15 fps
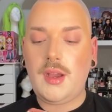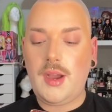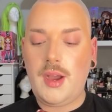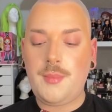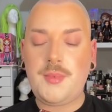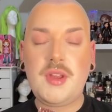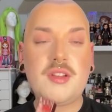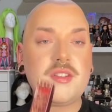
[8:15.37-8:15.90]

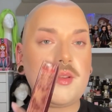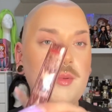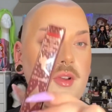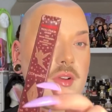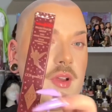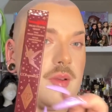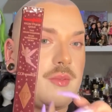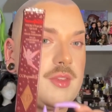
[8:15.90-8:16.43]
Up next, I'll be
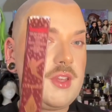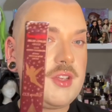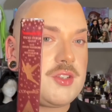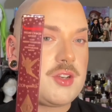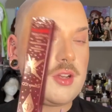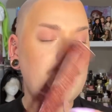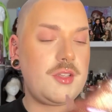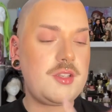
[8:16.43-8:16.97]
going in with the
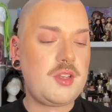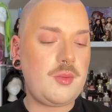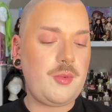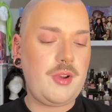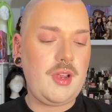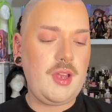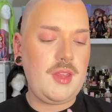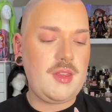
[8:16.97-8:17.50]
Charlotte
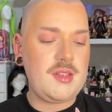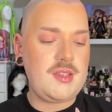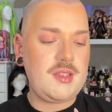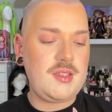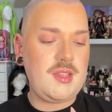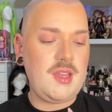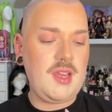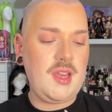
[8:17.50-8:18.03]
Tilbury. This
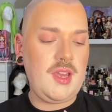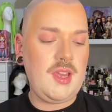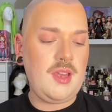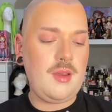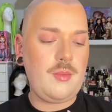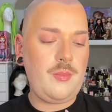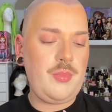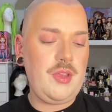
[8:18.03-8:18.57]
is
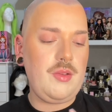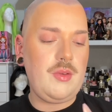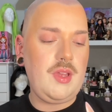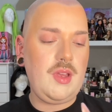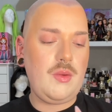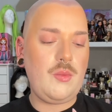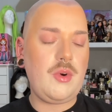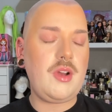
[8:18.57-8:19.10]
the
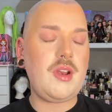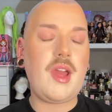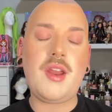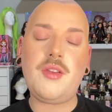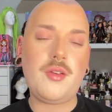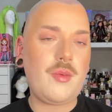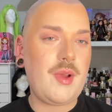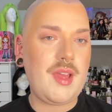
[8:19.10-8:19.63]
Beauty one. I
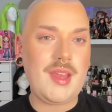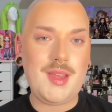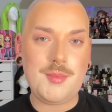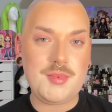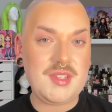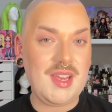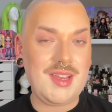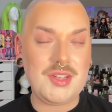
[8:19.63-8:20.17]
don't know why I
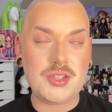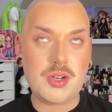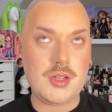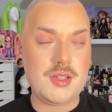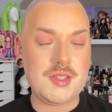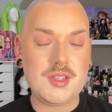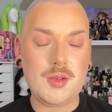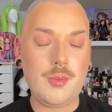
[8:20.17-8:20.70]
keep saying
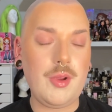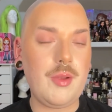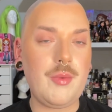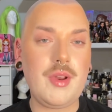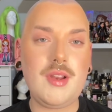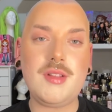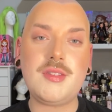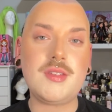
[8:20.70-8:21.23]
Charlotte Tilbury
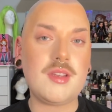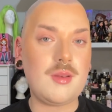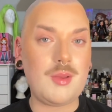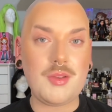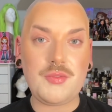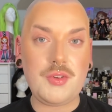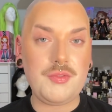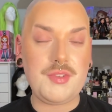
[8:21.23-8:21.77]
when it's going to
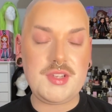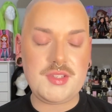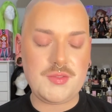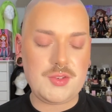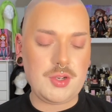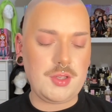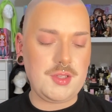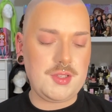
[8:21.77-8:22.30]
be a full face of
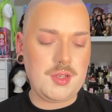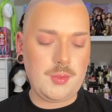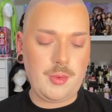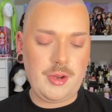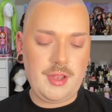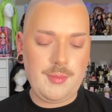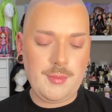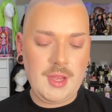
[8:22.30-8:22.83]
Charlotte
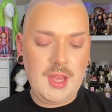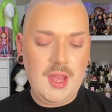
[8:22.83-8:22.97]
Tilbury.